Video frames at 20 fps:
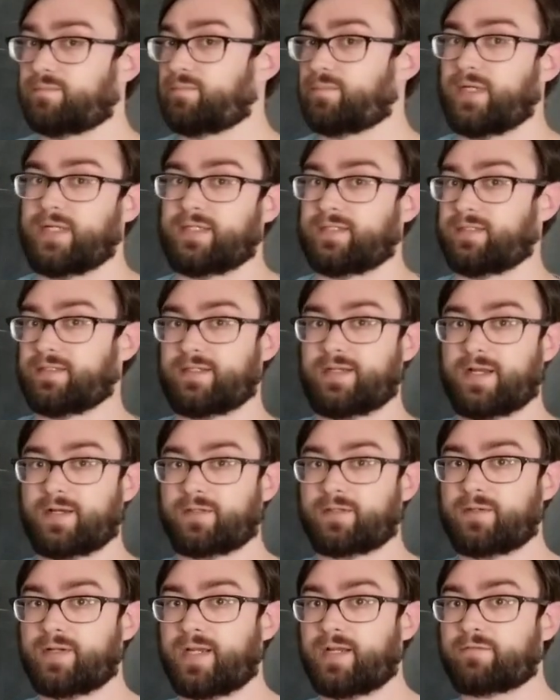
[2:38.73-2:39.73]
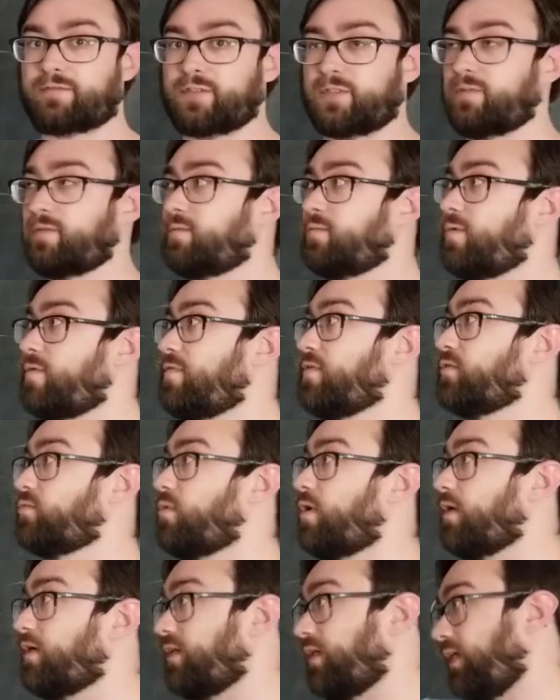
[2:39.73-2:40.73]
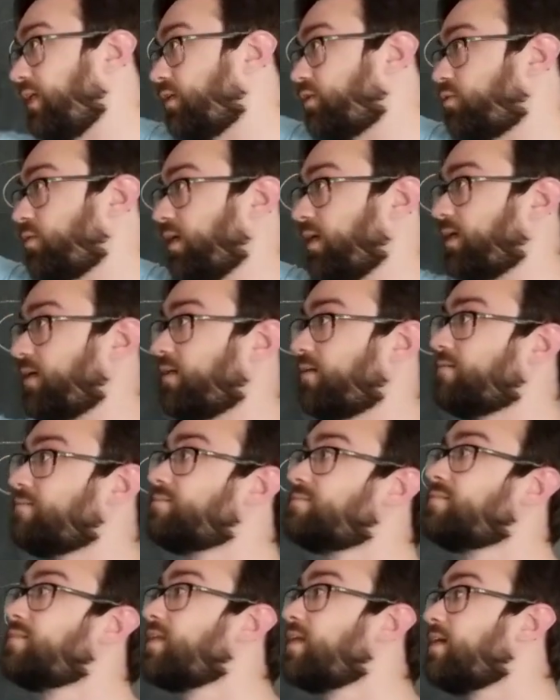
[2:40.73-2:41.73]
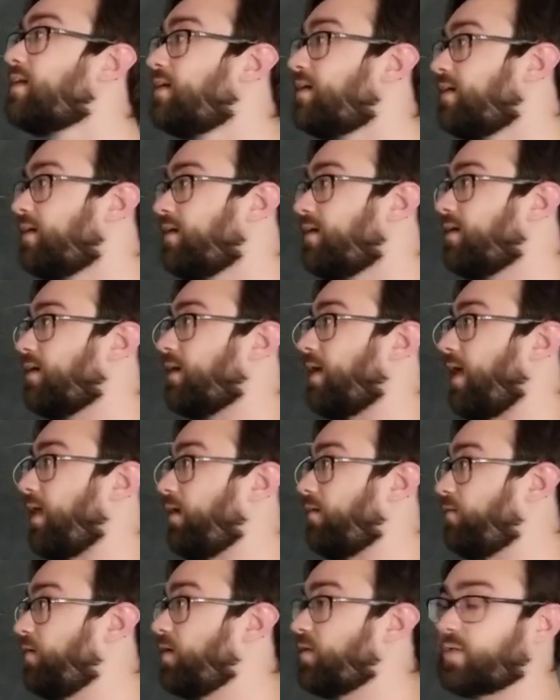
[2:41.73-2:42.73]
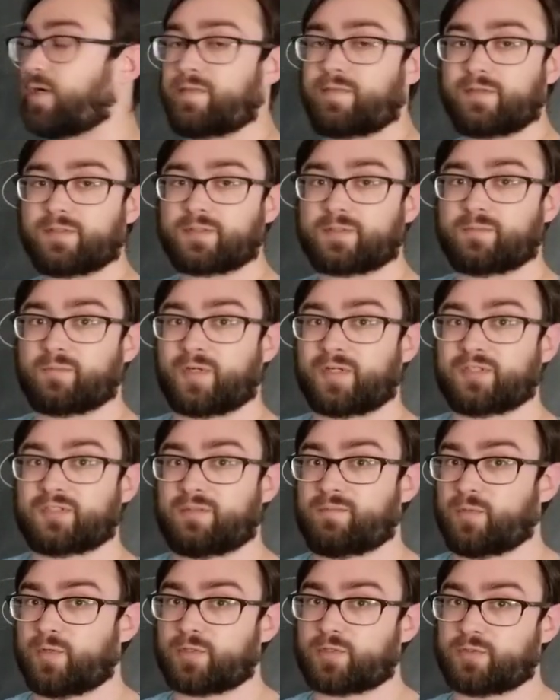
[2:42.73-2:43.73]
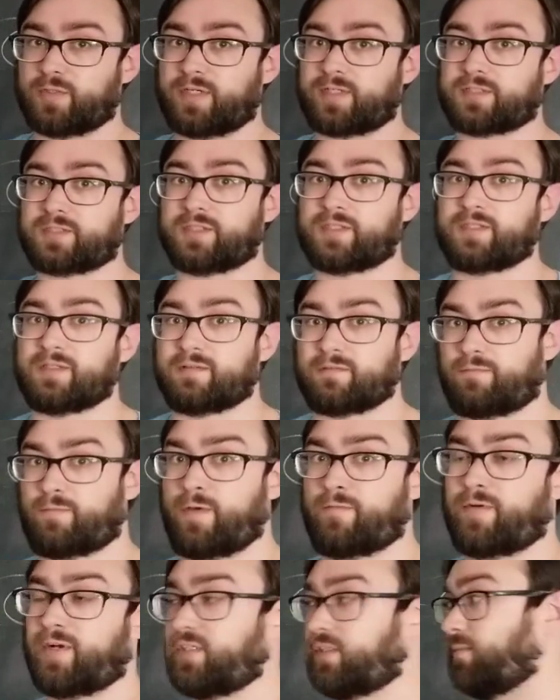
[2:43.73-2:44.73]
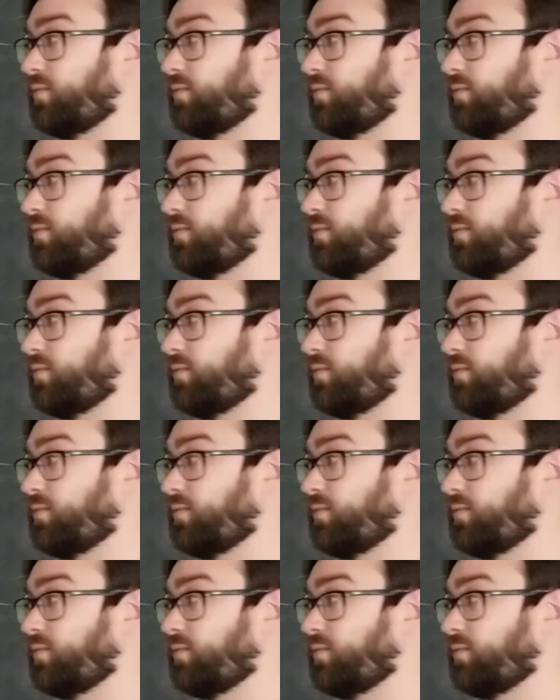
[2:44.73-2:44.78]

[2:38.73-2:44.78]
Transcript: But now you don't have to with this one neat trick. And if you enjoyed this, want to see more tricks, feel free to